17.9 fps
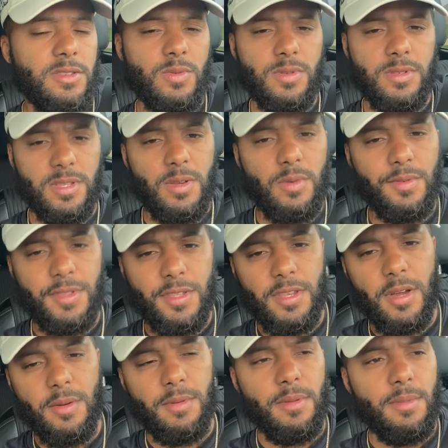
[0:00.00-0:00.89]
We'll see what the
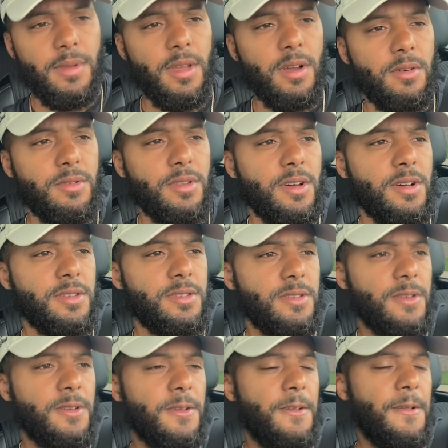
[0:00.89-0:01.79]
WBO does.
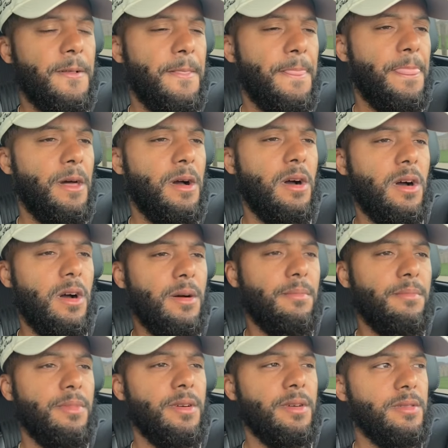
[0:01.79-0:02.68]

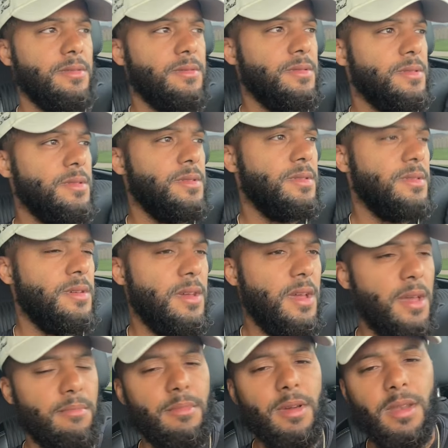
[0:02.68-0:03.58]
But
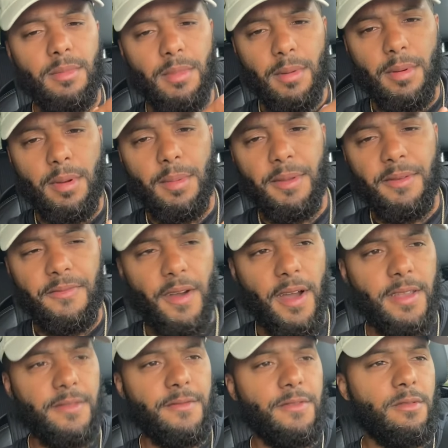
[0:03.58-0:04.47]
at minimum, he'll be
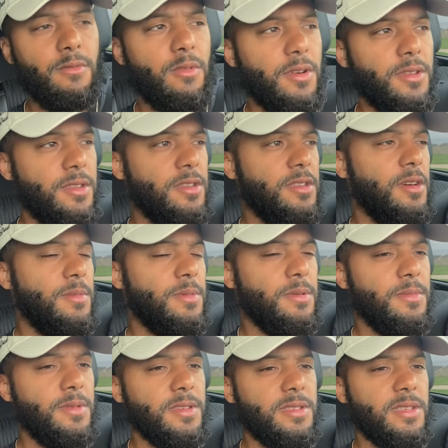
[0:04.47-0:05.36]
fighting for one in the
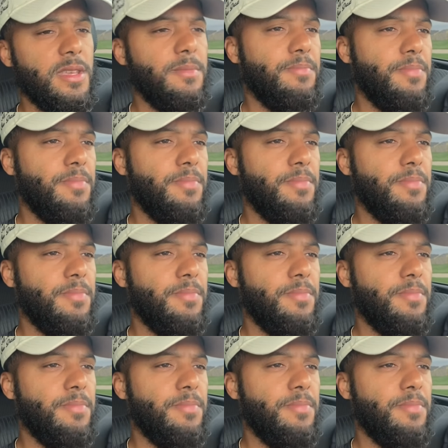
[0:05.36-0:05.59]
WBC.